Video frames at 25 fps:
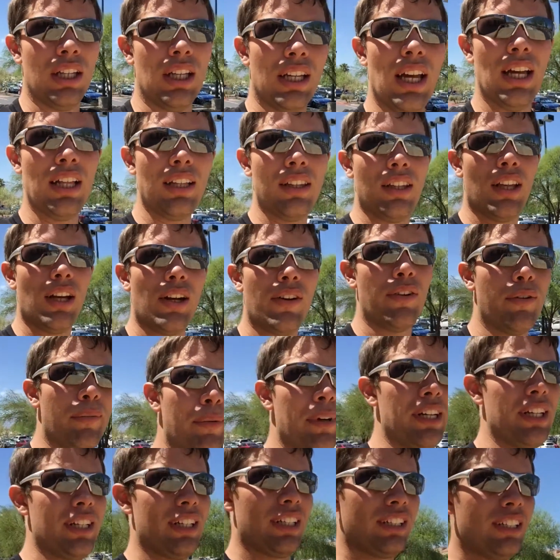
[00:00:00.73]
Hello
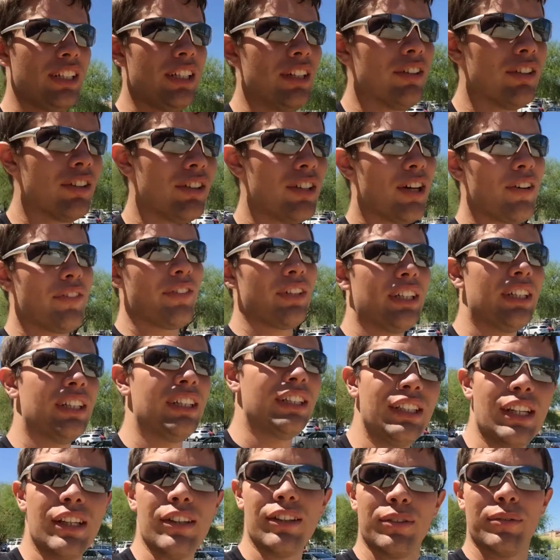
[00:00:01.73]
everybody, Nova and
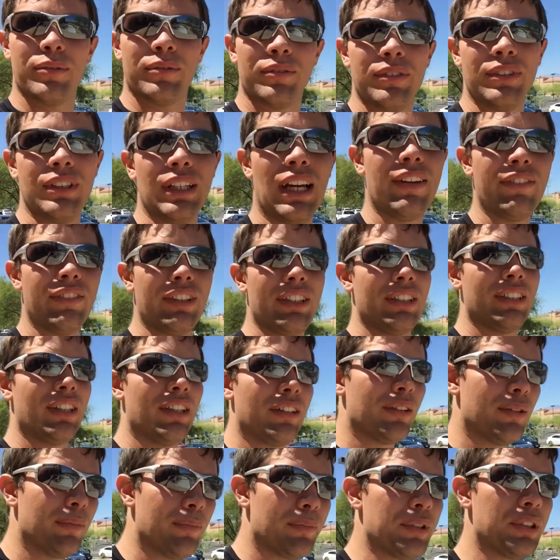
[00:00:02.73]
another having
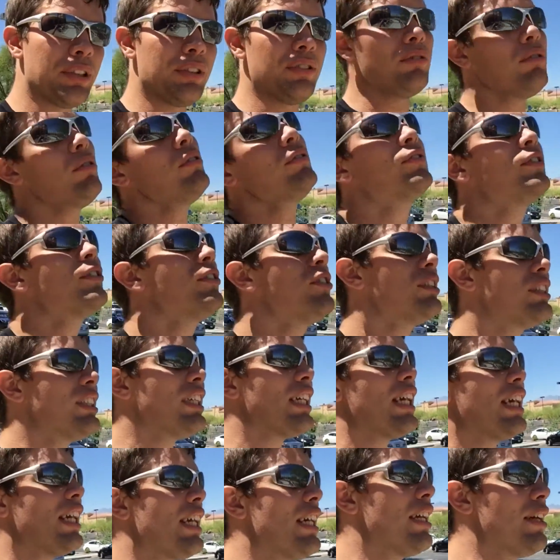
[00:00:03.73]
another beautiful
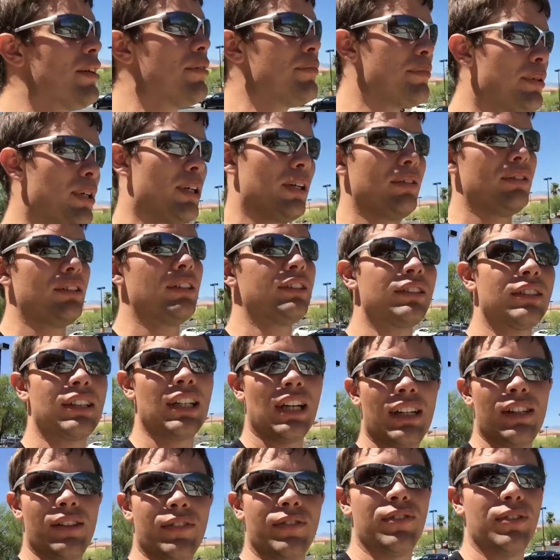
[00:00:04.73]
day in Ponda,
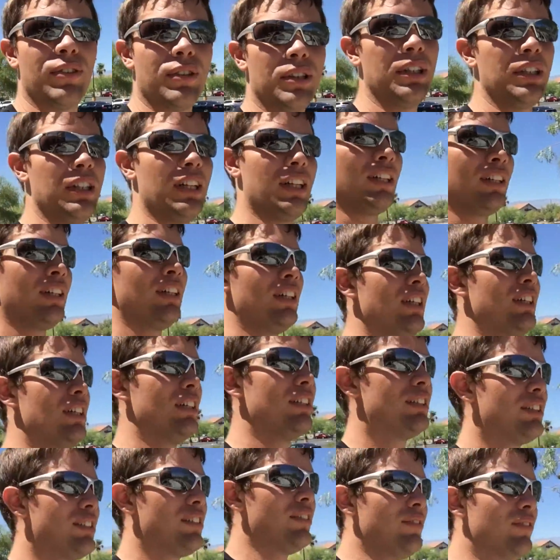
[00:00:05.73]
California.
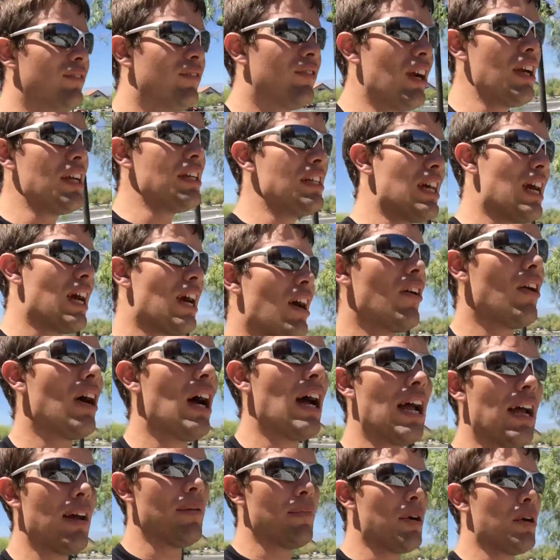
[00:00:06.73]
Right now
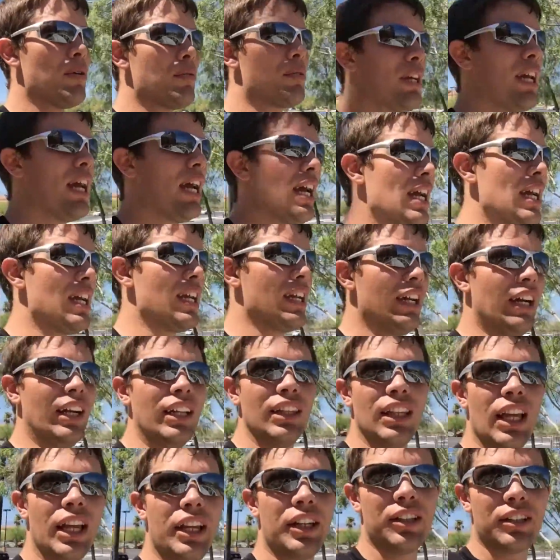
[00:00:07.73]
I am okay.
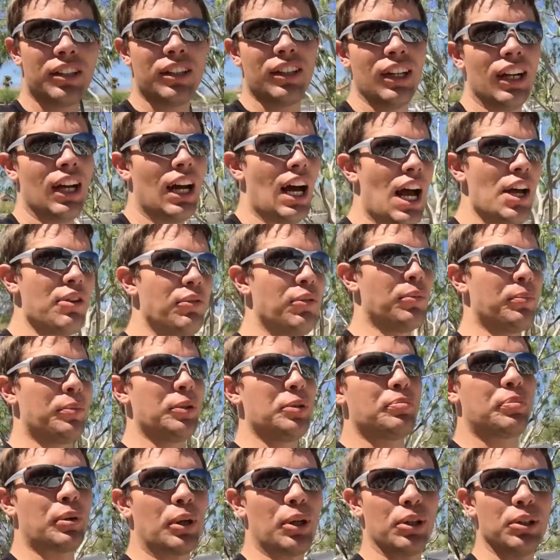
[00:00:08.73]
Later I will
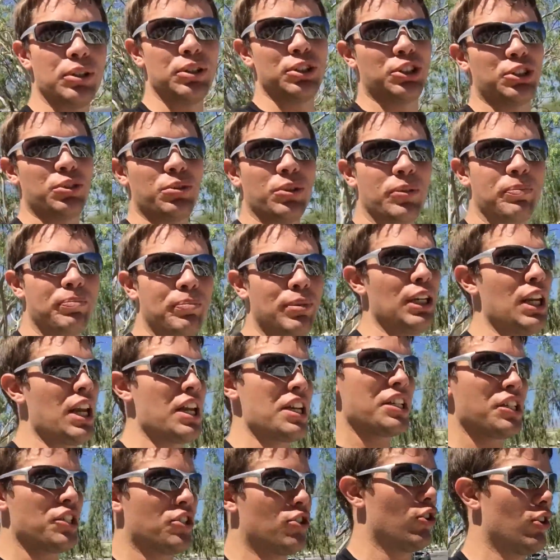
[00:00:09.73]
be burned to a
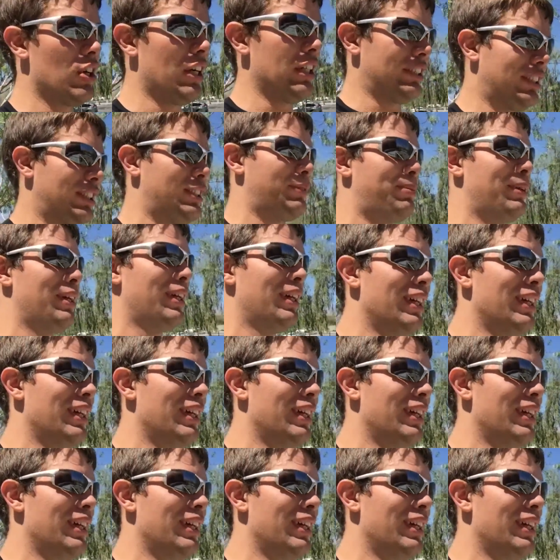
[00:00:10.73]
bloody crisp.